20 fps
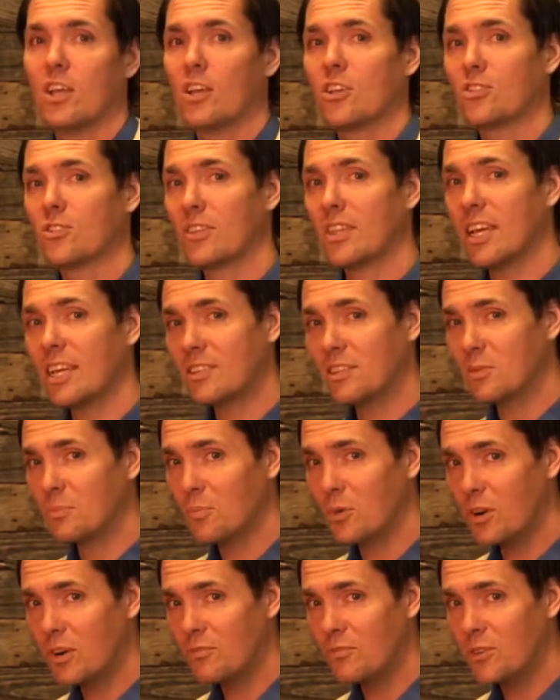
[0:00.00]
So that's some
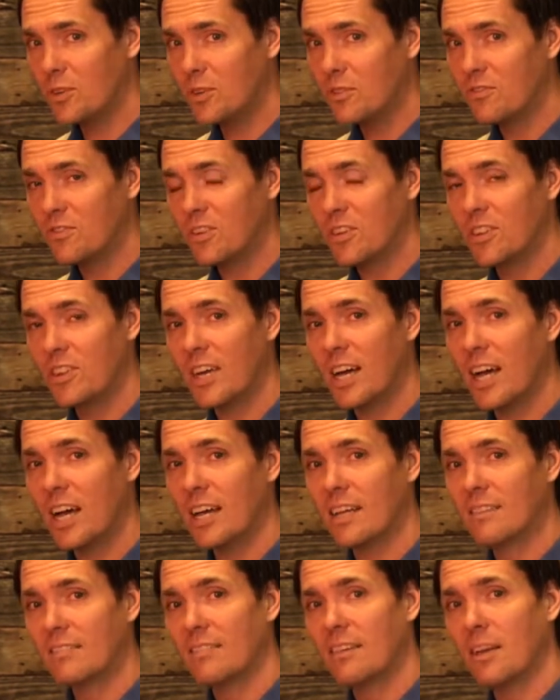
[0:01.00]
more food for
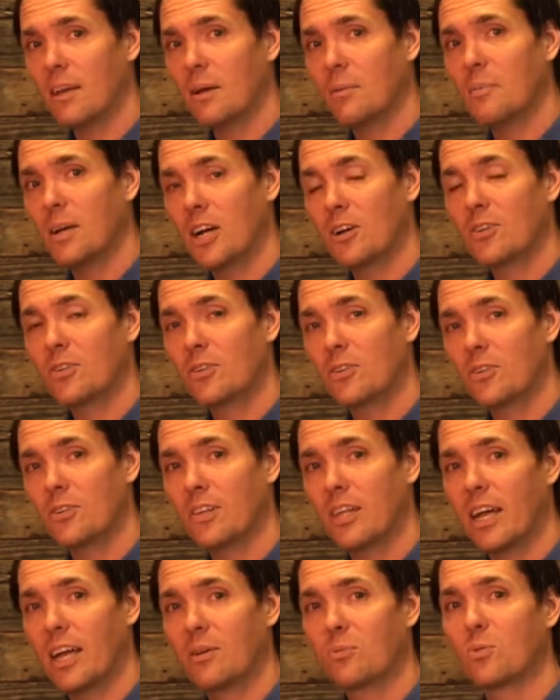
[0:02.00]
thought about
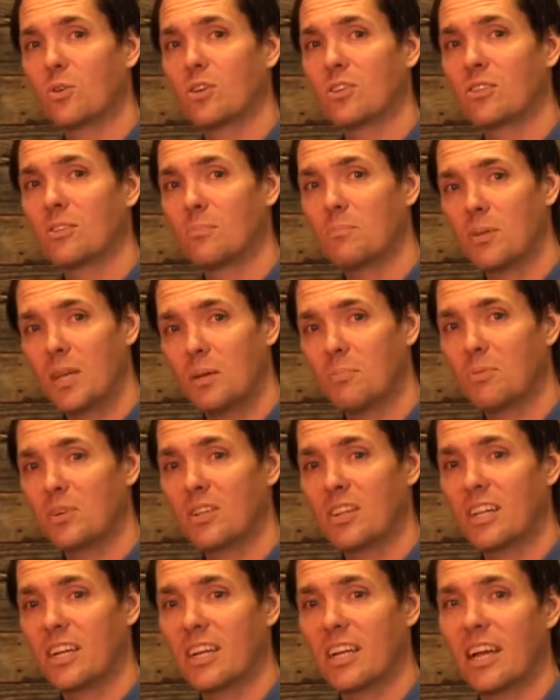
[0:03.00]
Google AdWords and
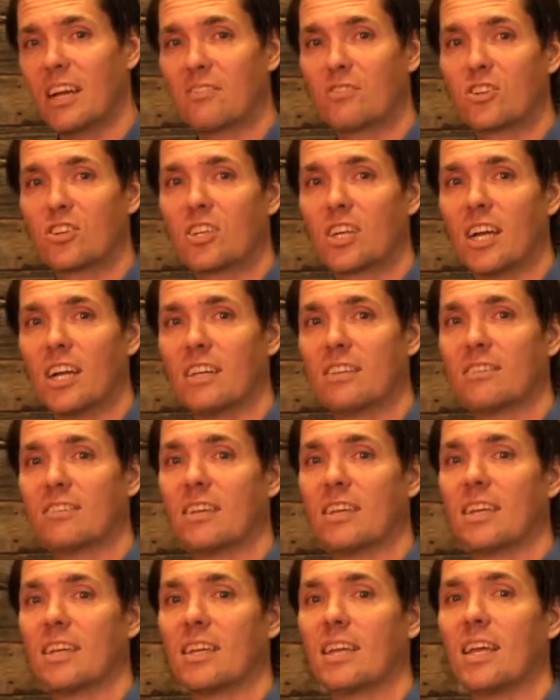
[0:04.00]
pay-per-click
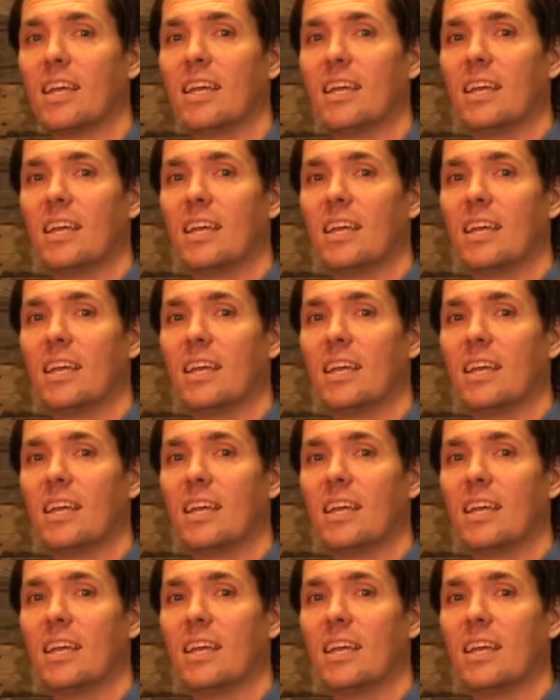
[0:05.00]
advertising